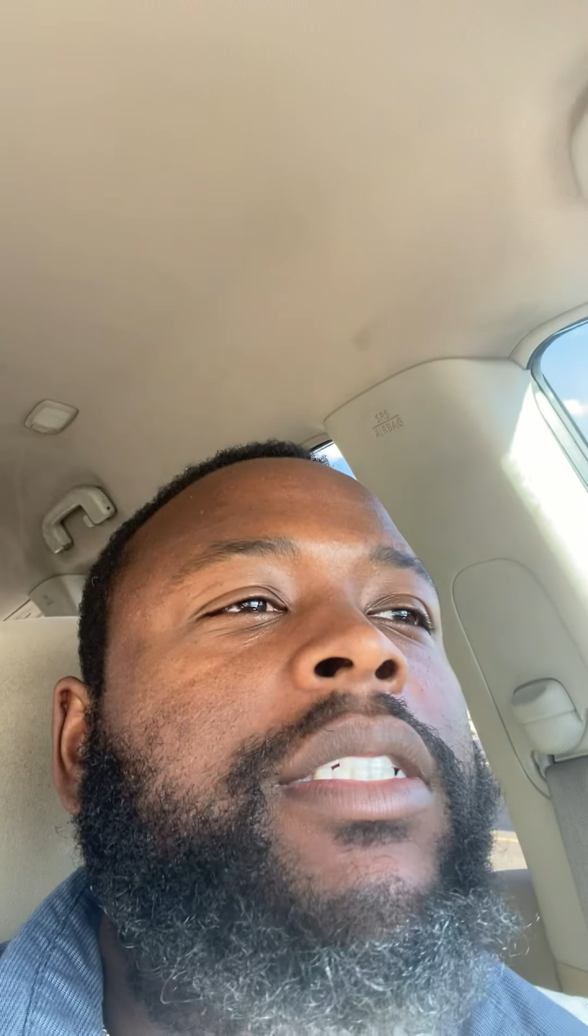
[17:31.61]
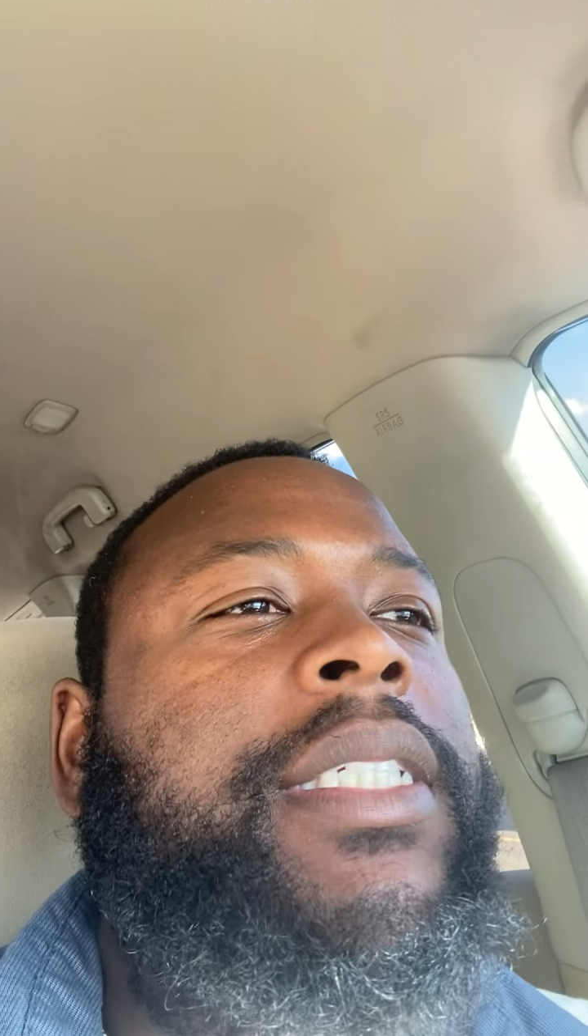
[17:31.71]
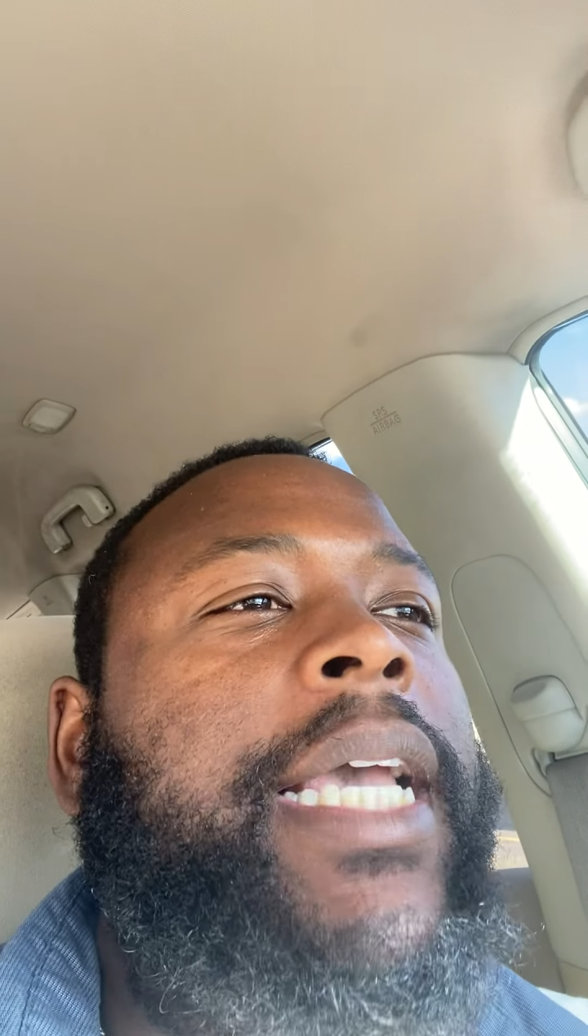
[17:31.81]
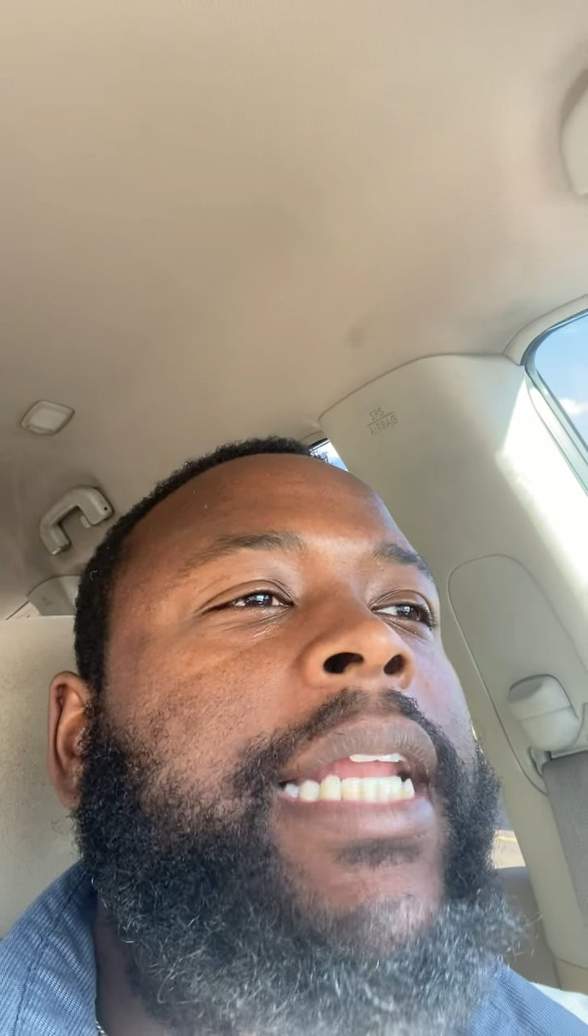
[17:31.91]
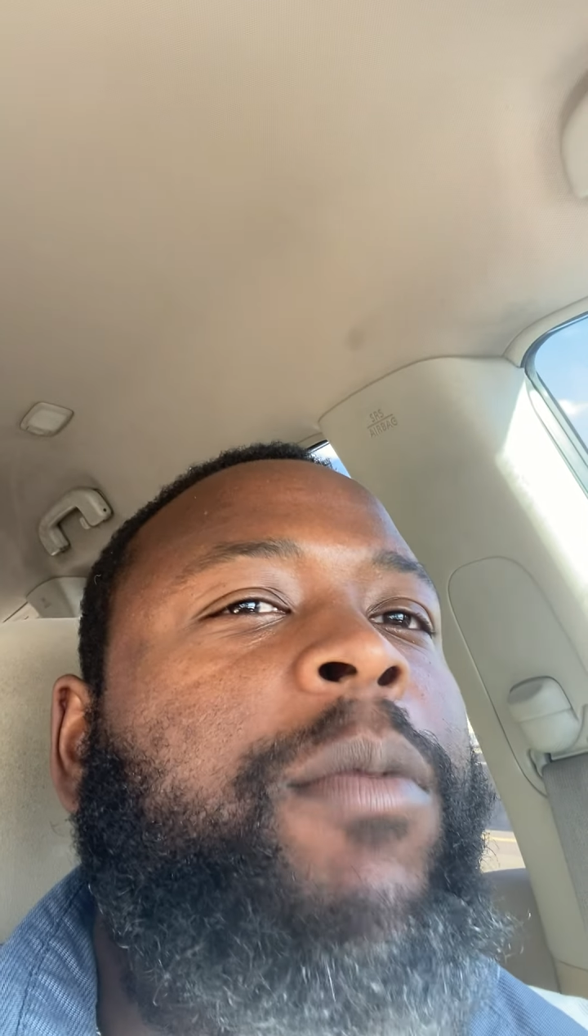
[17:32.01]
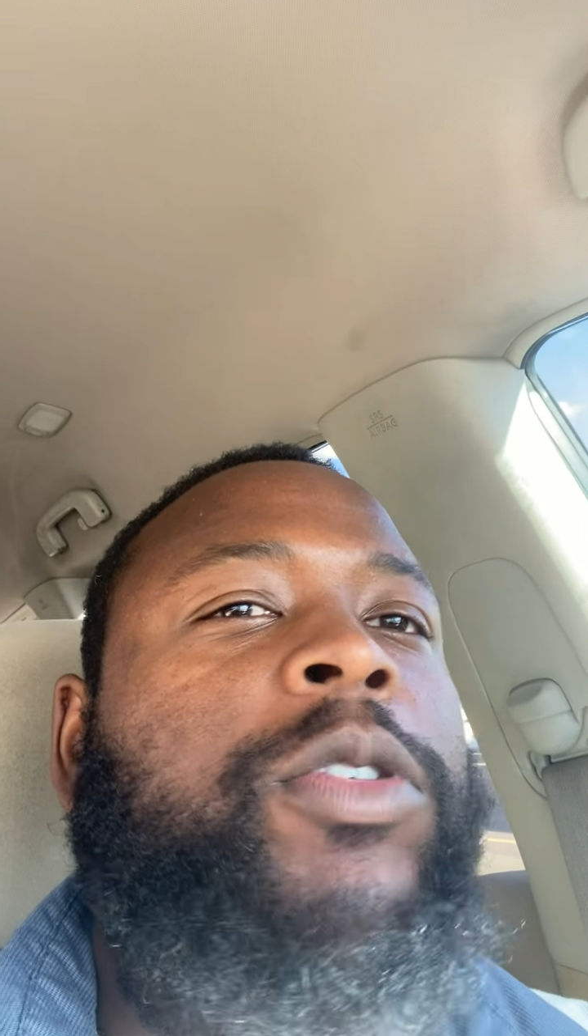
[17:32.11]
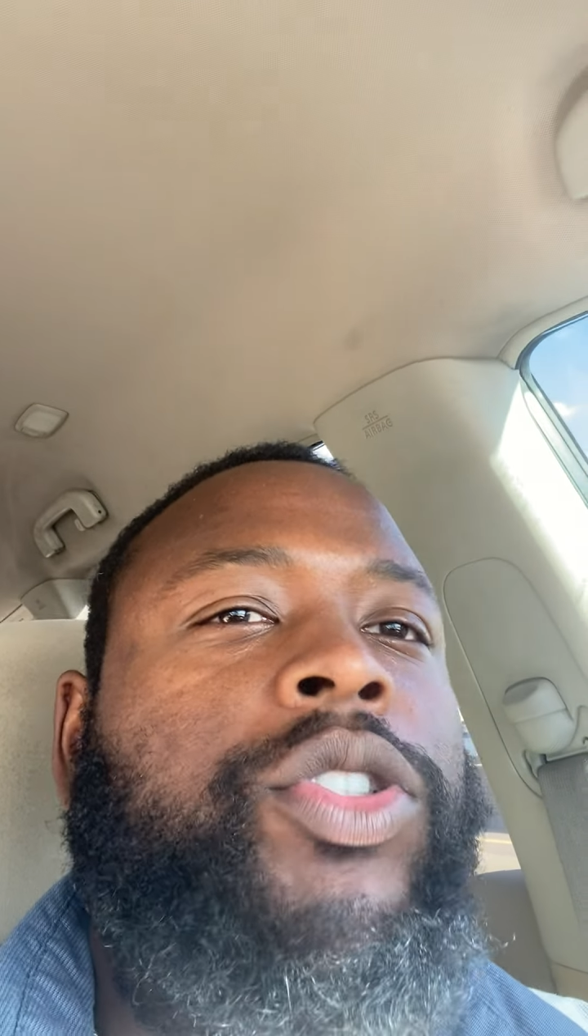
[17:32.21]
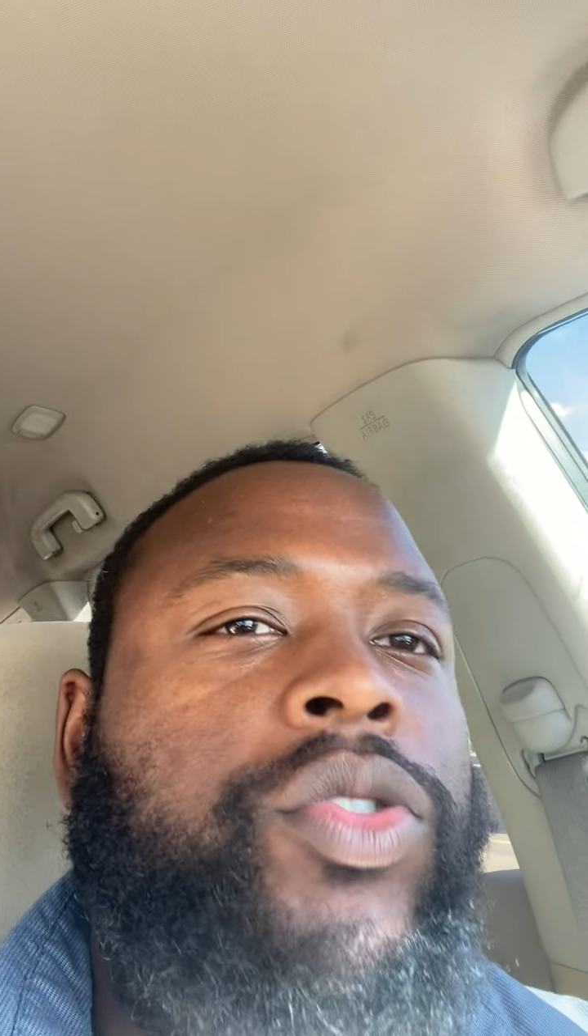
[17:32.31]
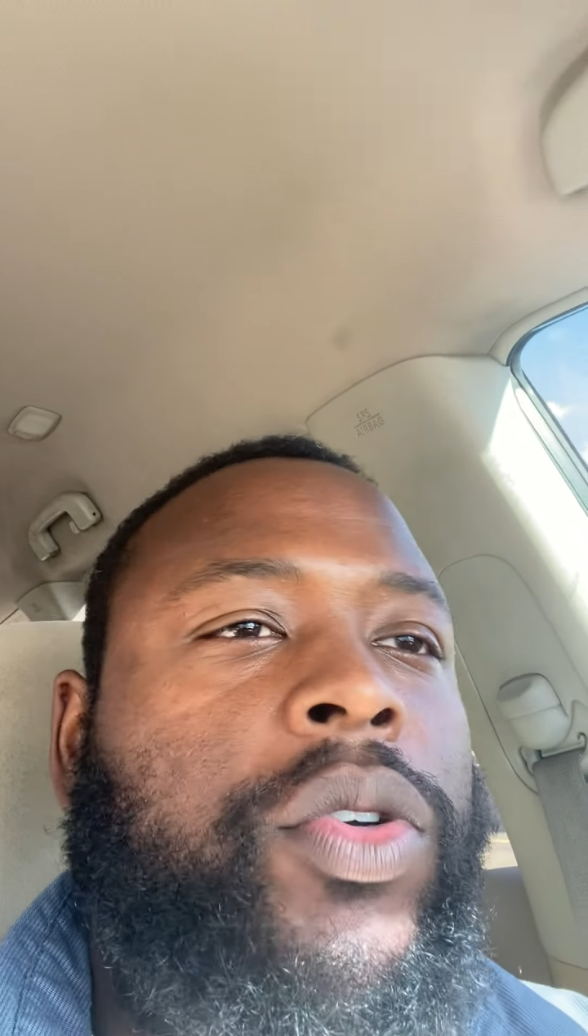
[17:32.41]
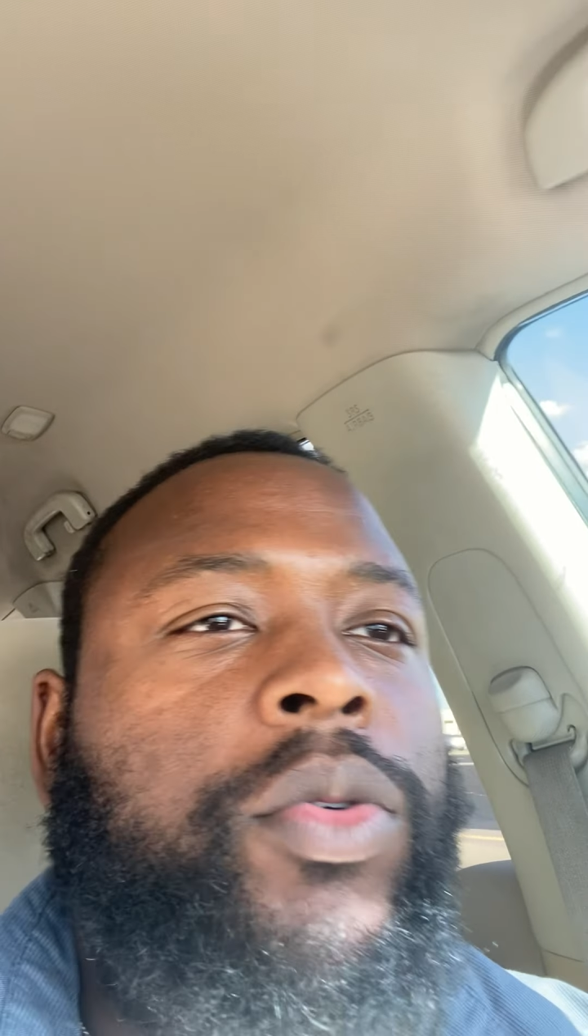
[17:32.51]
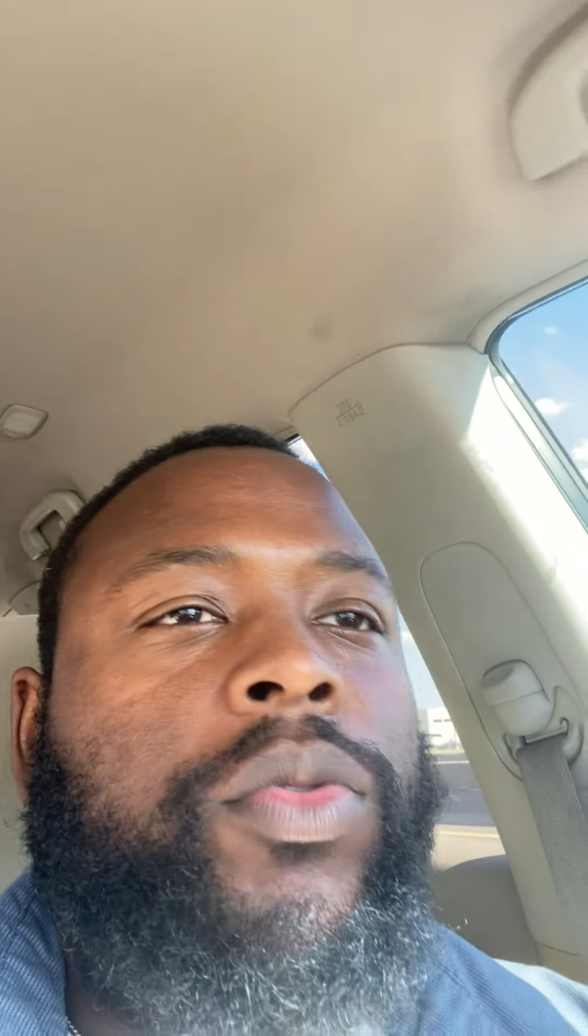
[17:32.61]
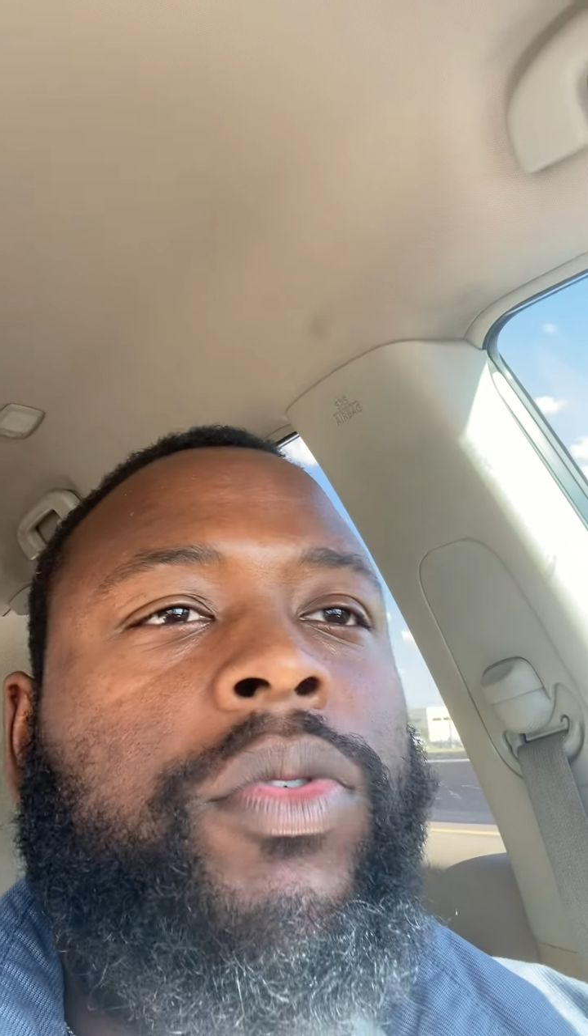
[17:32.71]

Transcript: said that was true.